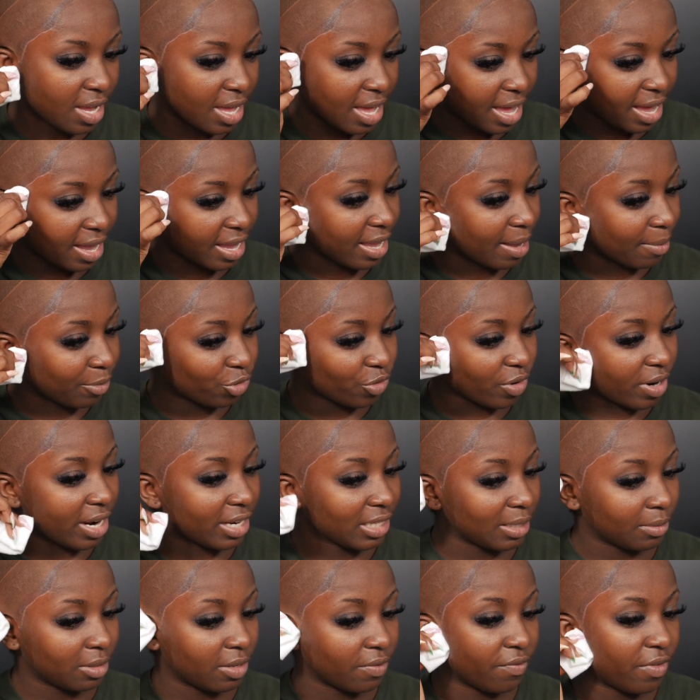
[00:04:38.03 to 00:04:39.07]
I am trying
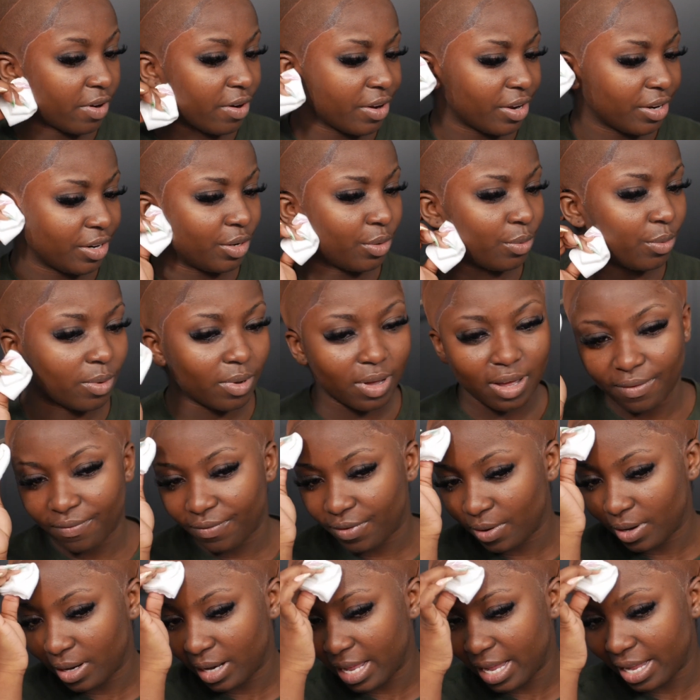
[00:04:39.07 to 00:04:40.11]
something very new. I
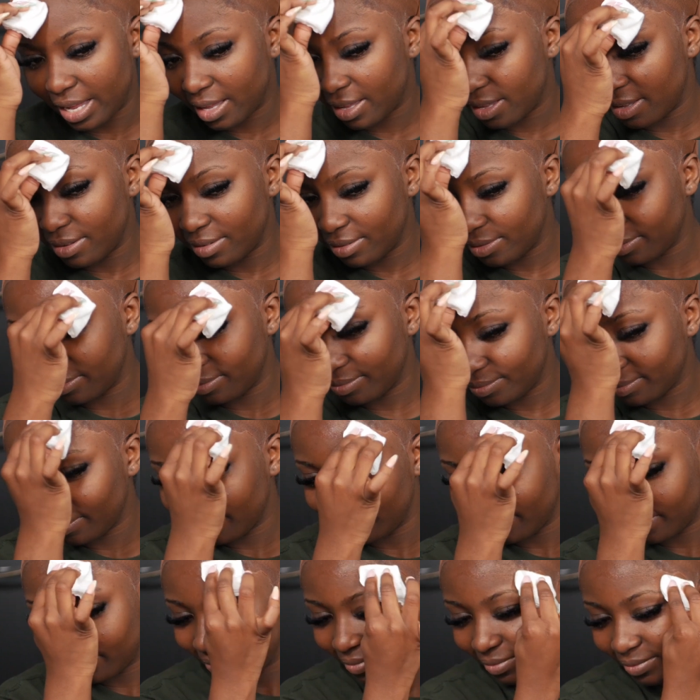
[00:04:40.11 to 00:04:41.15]
feel like
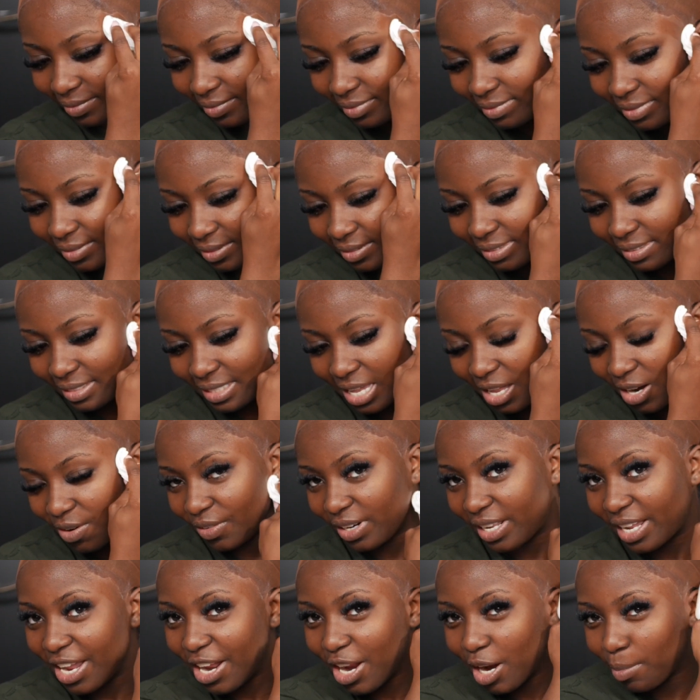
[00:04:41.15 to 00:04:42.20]
y'all don't
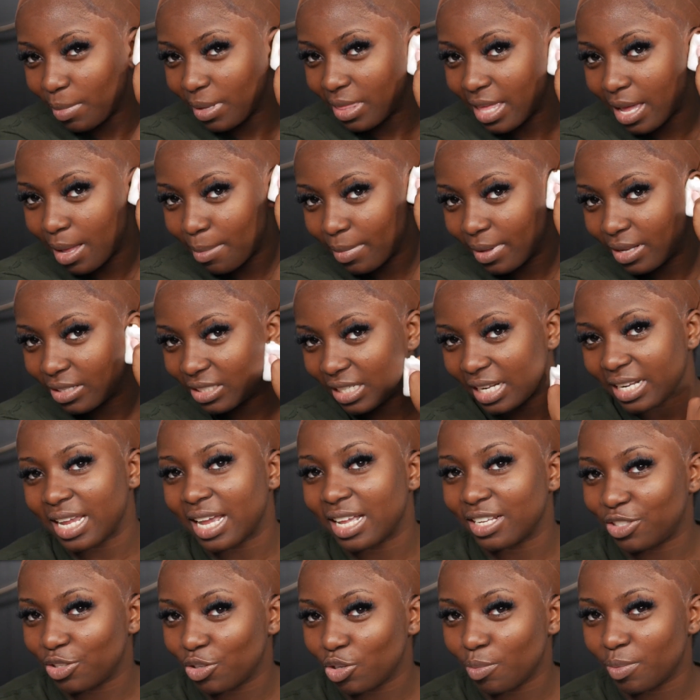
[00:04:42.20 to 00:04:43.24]
really hear me that much. Like
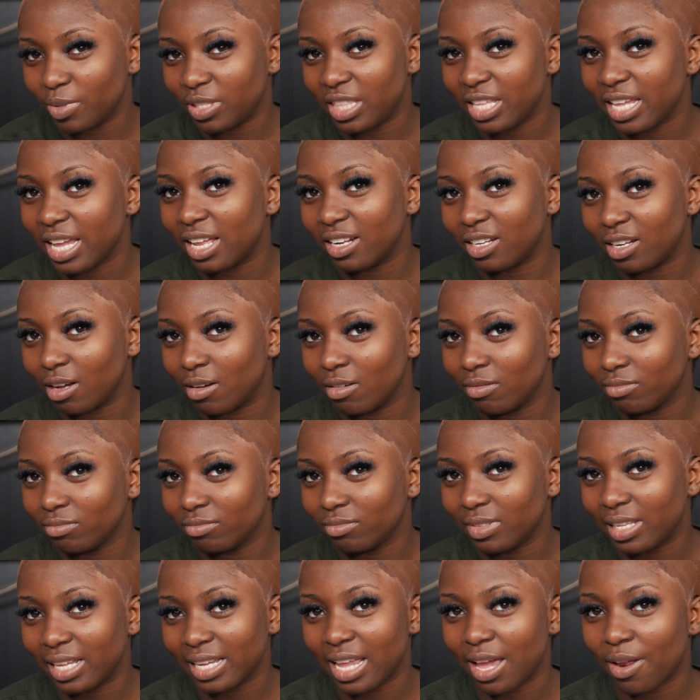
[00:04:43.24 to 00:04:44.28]
I do, but then I don't.
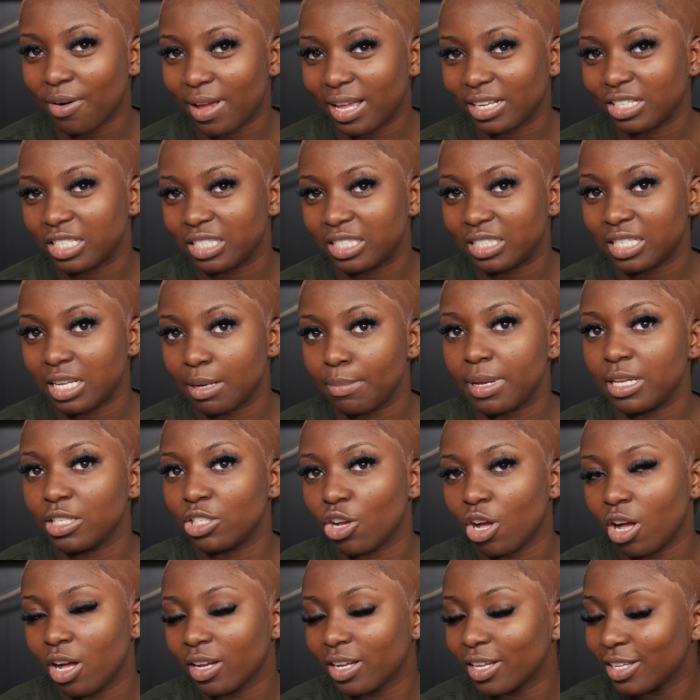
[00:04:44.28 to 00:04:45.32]
Like y'all don't actually see me
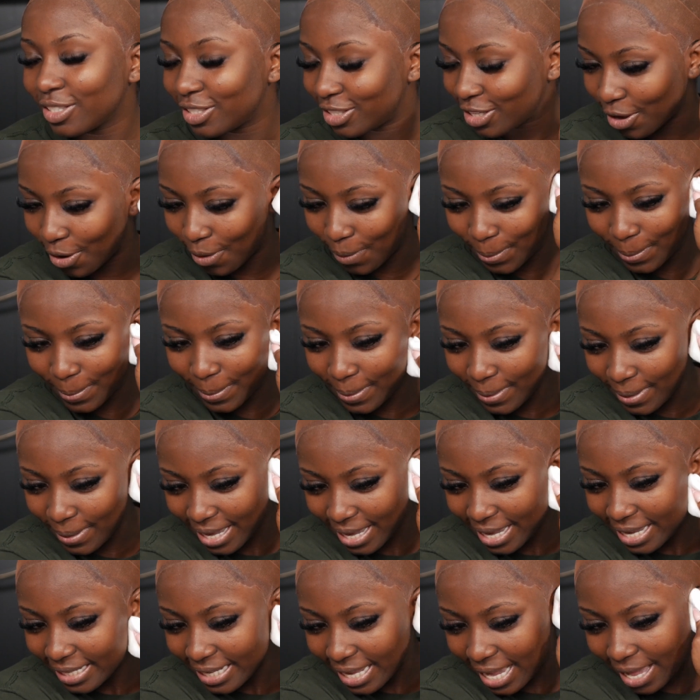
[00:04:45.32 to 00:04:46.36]
talk. So
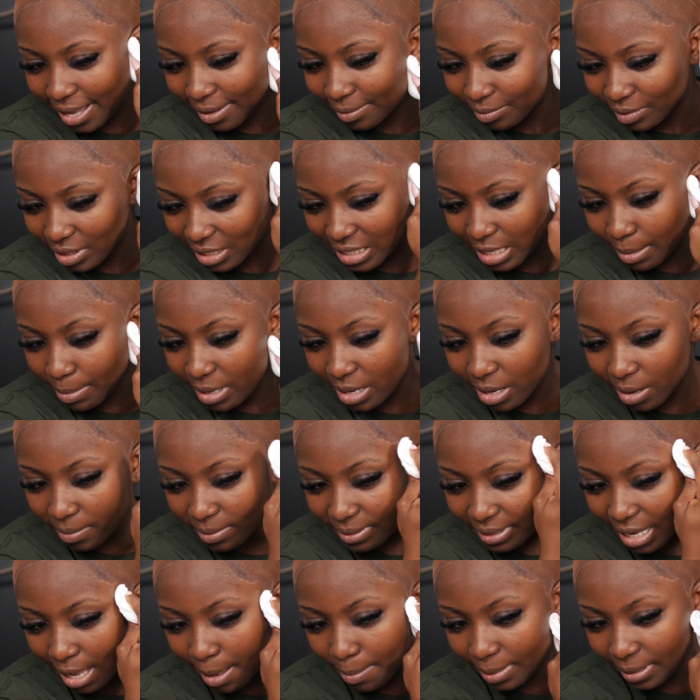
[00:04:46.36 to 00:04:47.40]
yeah, just let me know
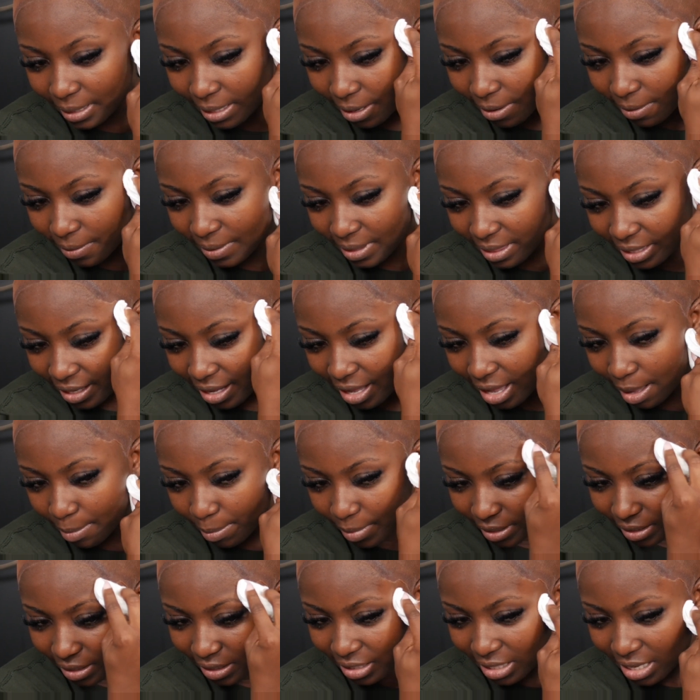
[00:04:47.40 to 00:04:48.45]
down below in the
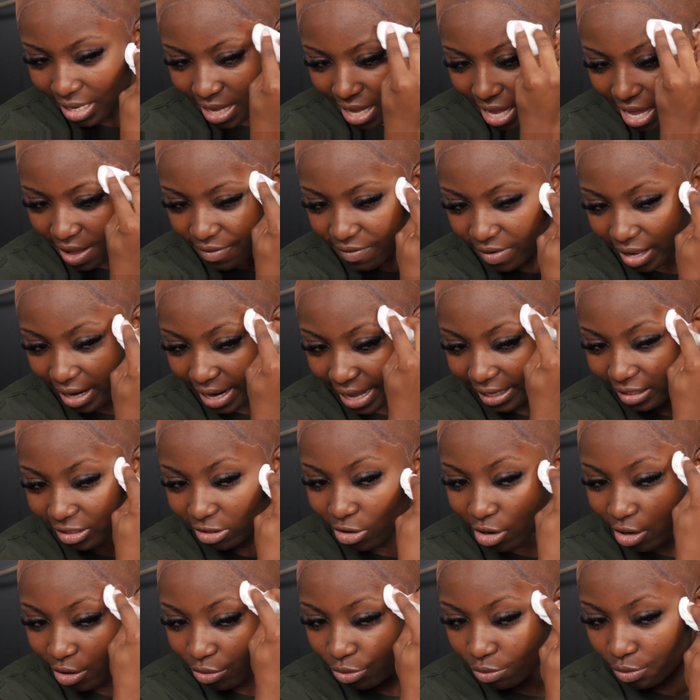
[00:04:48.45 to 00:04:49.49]
comments if y'all like
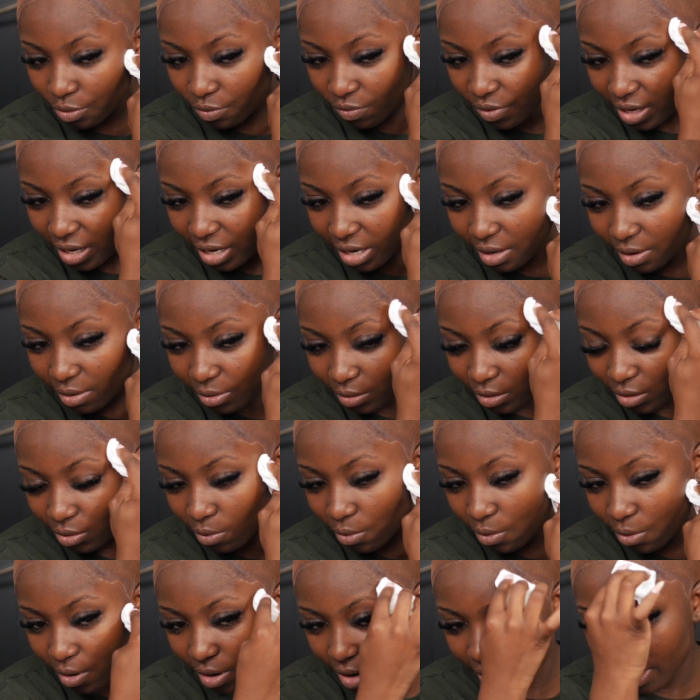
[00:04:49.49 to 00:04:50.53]
talk through videos
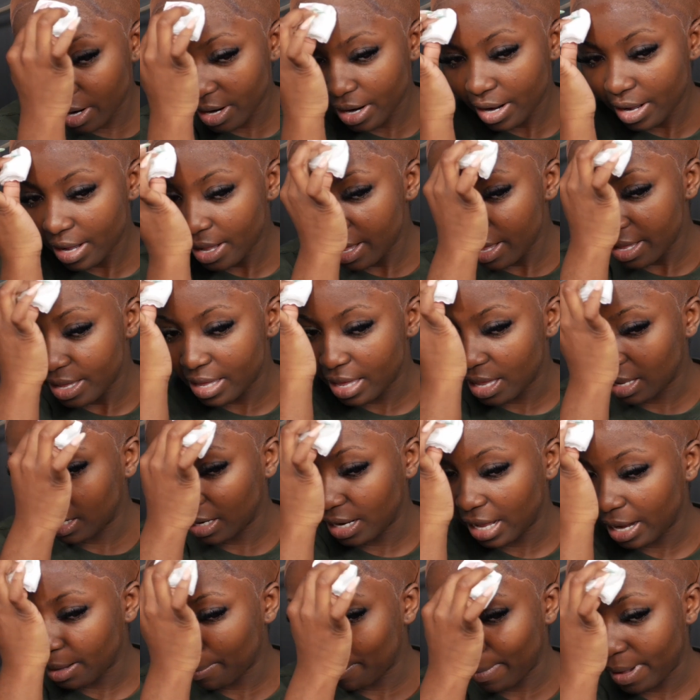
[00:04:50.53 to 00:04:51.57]
or y'all
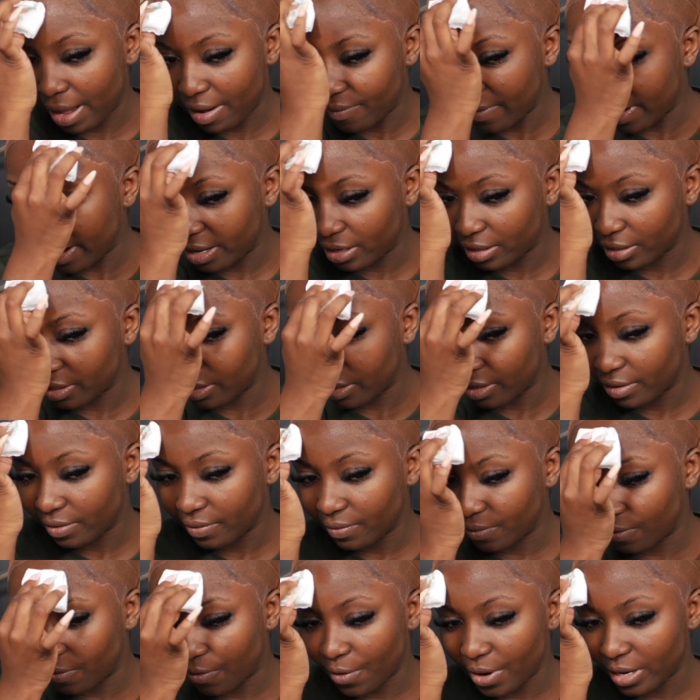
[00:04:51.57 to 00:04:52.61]
like my regular
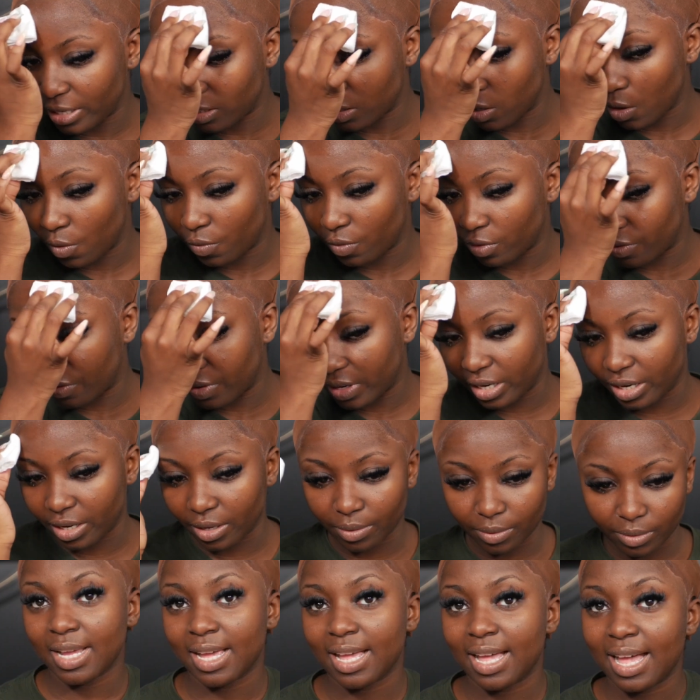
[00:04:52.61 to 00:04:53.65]
voiceover
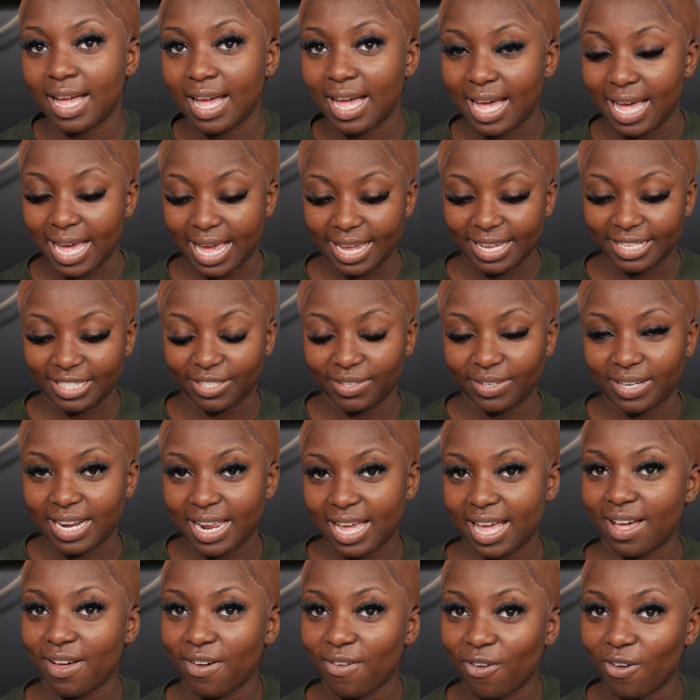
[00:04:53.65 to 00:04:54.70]
videos. Alright, so
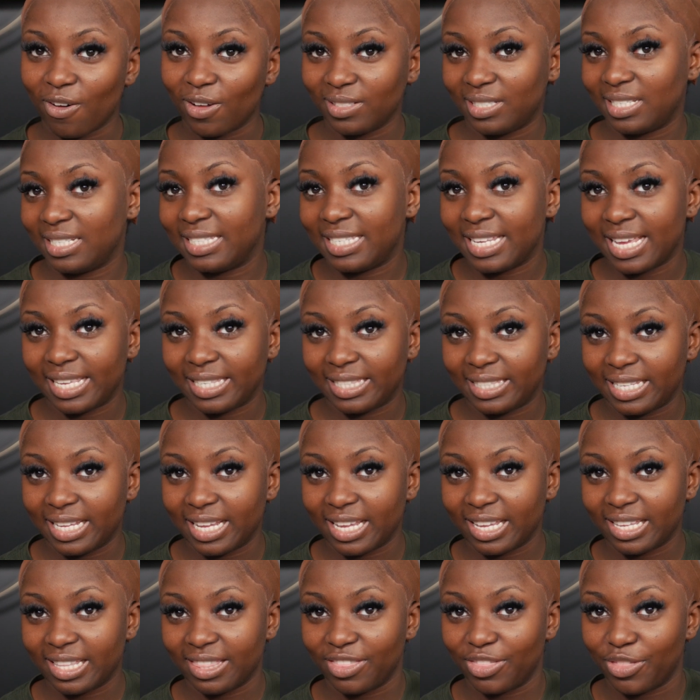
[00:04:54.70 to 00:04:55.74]
now on to
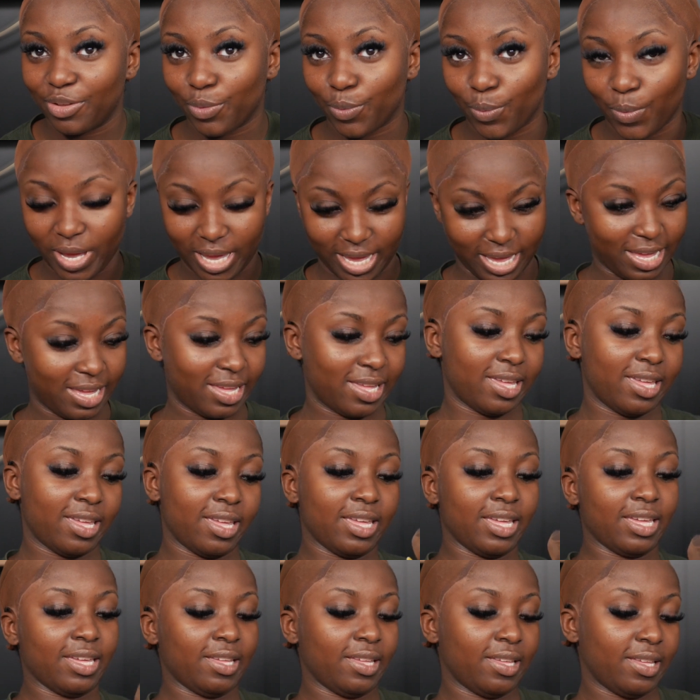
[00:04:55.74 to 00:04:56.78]
testing the wig.
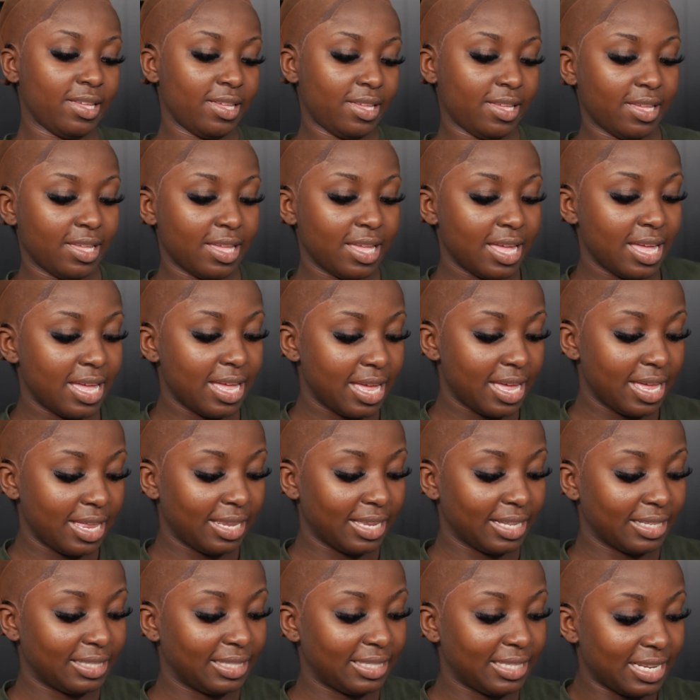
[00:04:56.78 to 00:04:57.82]

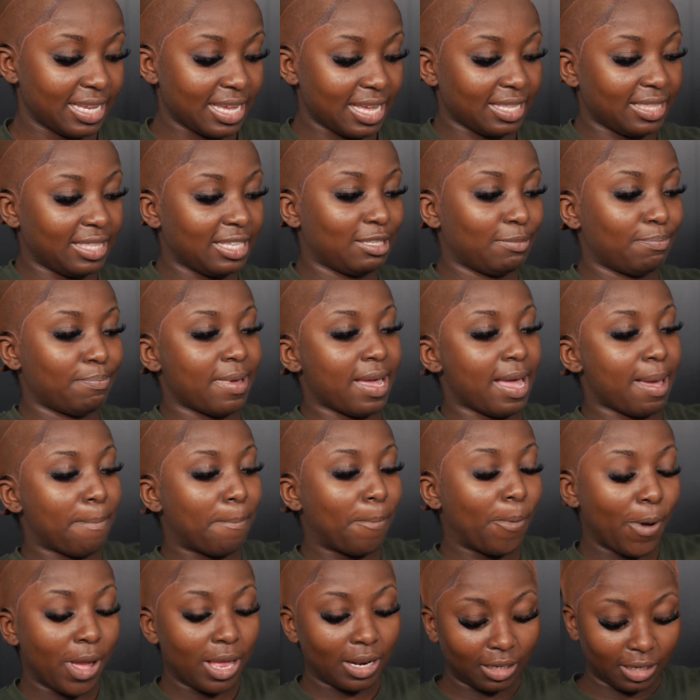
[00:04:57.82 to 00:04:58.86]
Let's see how this bad
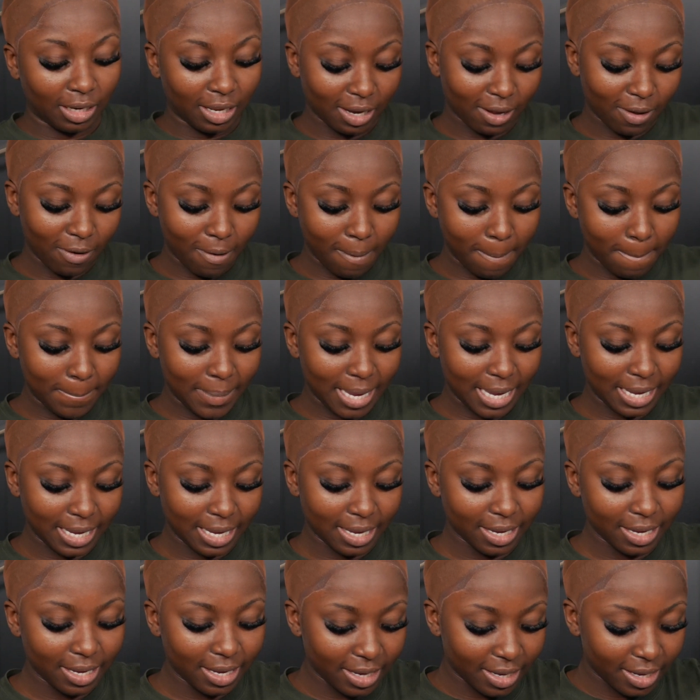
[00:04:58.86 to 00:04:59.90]
boy look on
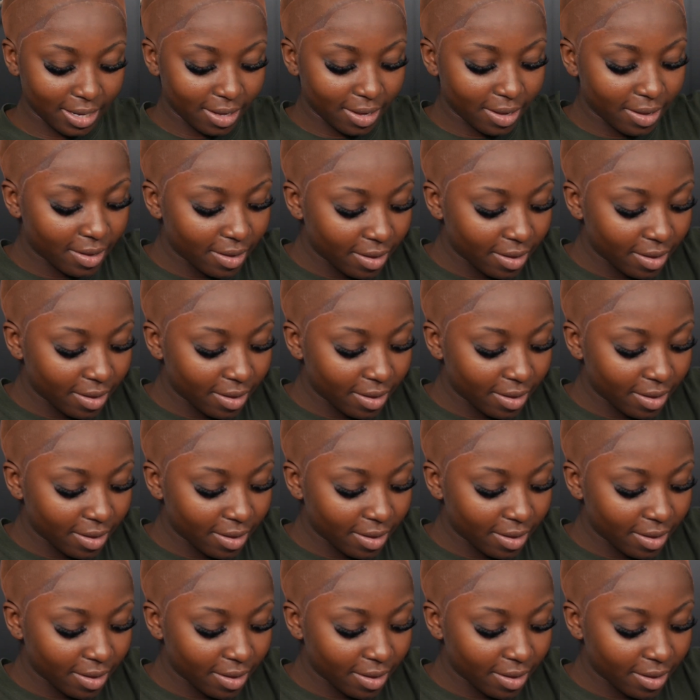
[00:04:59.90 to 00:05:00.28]
me.